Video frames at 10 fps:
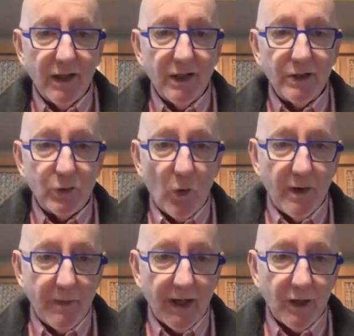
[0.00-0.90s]
Toy
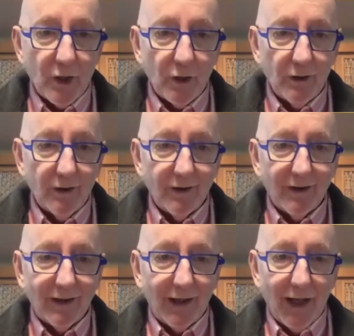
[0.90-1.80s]
Maker
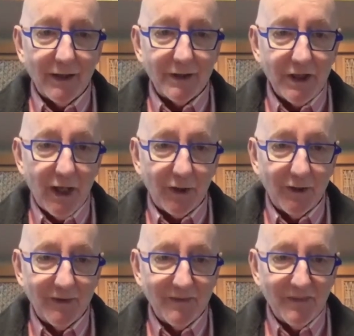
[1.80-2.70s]
and Son.
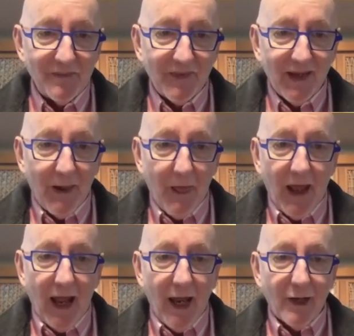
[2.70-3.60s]

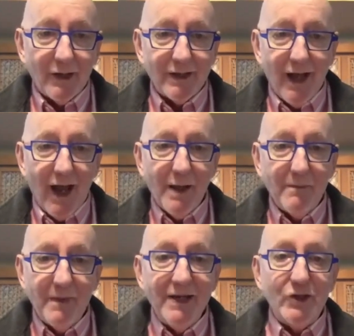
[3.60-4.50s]
And I
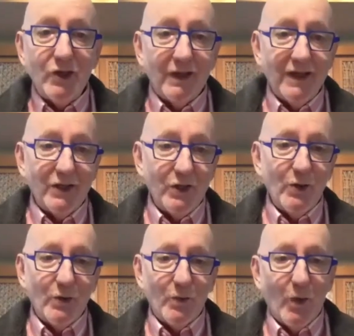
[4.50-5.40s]
immediately
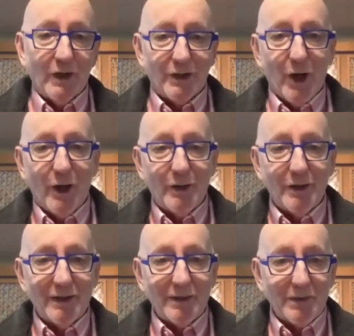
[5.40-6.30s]
knew what God
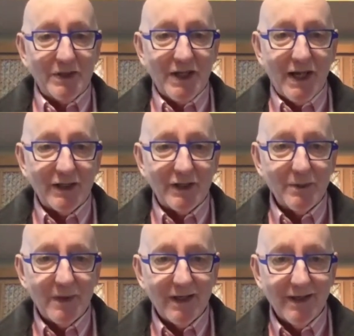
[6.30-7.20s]
was saying to
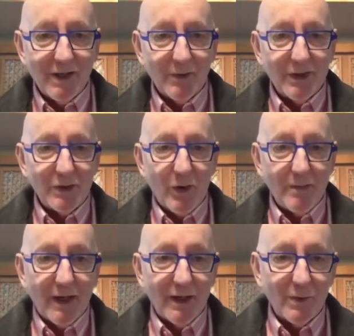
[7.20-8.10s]
me. You know, the toy
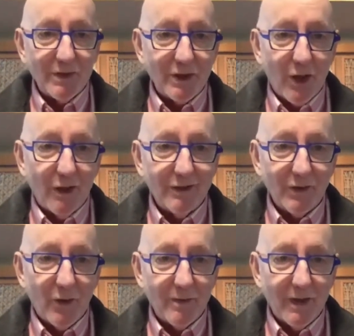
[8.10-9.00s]
maker was God,
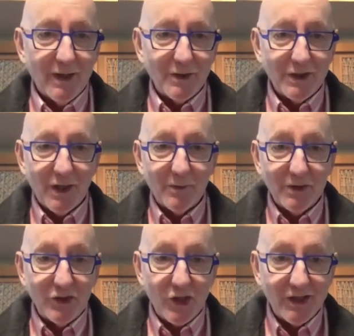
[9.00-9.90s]
toy maker's son was
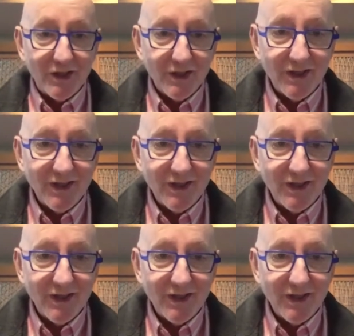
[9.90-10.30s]
Jesus.